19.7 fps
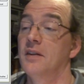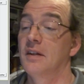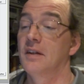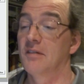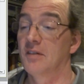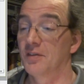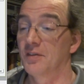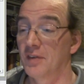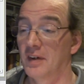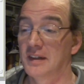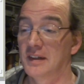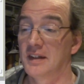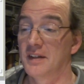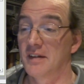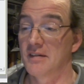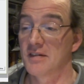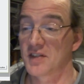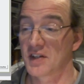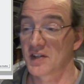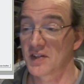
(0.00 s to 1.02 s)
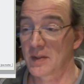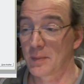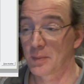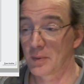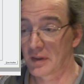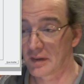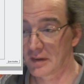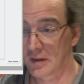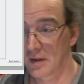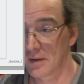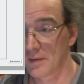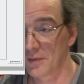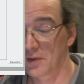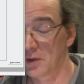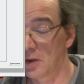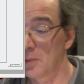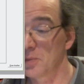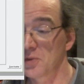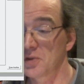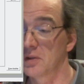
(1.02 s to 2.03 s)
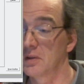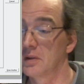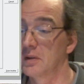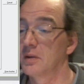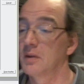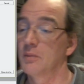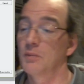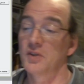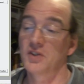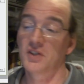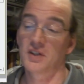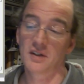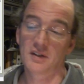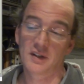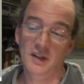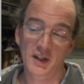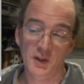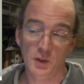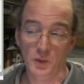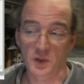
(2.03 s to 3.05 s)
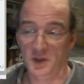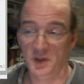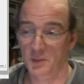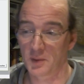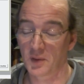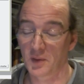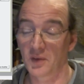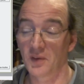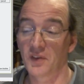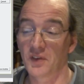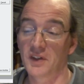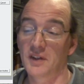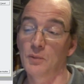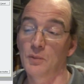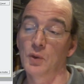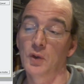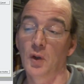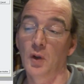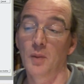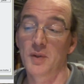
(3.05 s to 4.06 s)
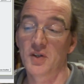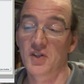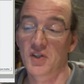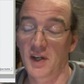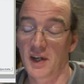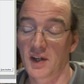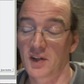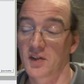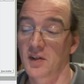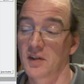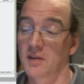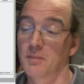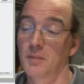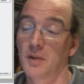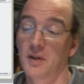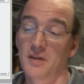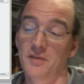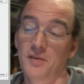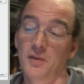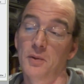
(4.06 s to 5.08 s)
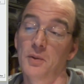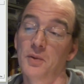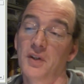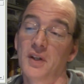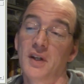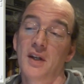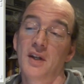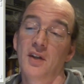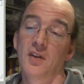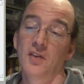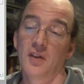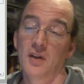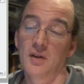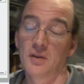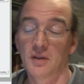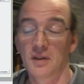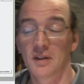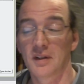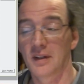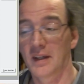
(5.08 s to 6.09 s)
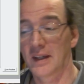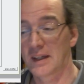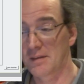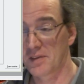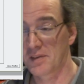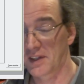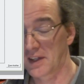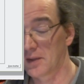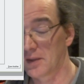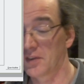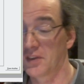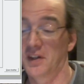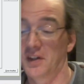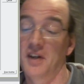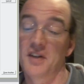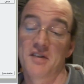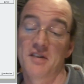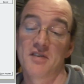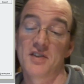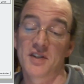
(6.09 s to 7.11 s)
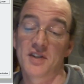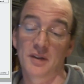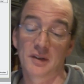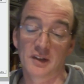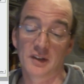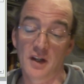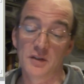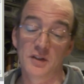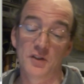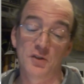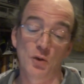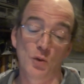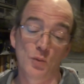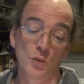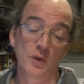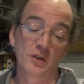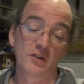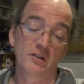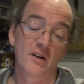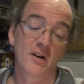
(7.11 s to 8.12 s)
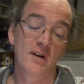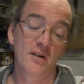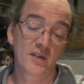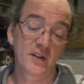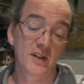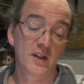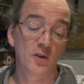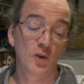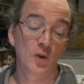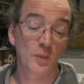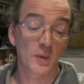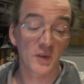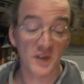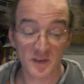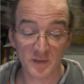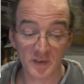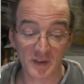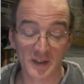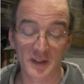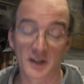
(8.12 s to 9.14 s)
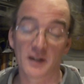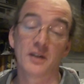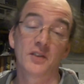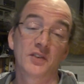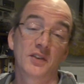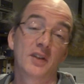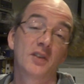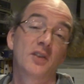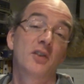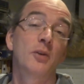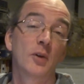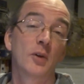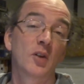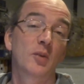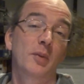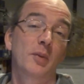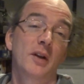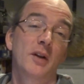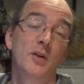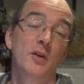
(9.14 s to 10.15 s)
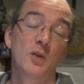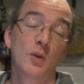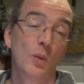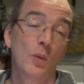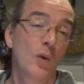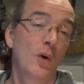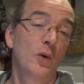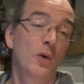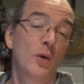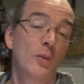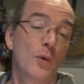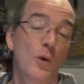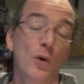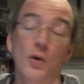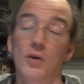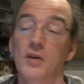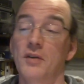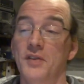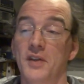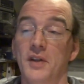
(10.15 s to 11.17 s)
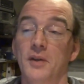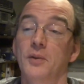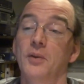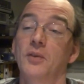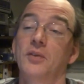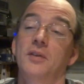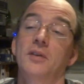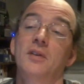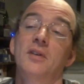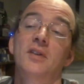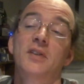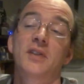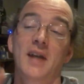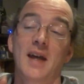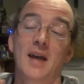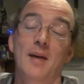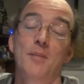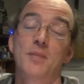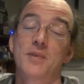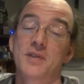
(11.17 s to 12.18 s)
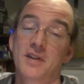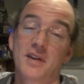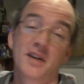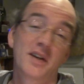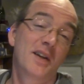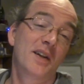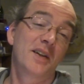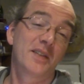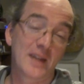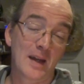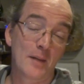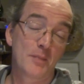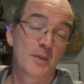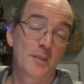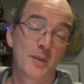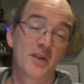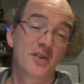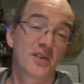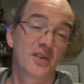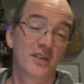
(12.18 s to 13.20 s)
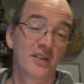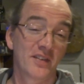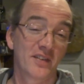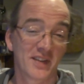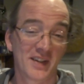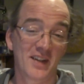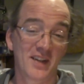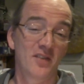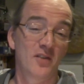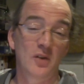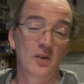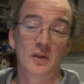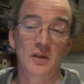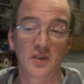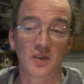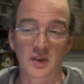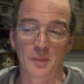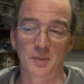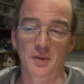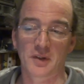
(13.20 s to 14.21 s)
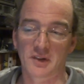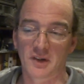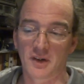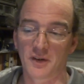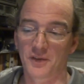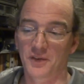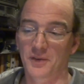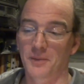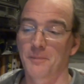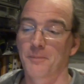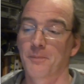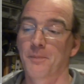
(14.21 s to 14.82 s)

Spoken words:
there is a separate graphs option which, like all the other ones, will not be checked by default. So like everything else, the idea is it'll only draw one graph unless you specifically ask it to explode one or more of those tab dimensions into separate graphs.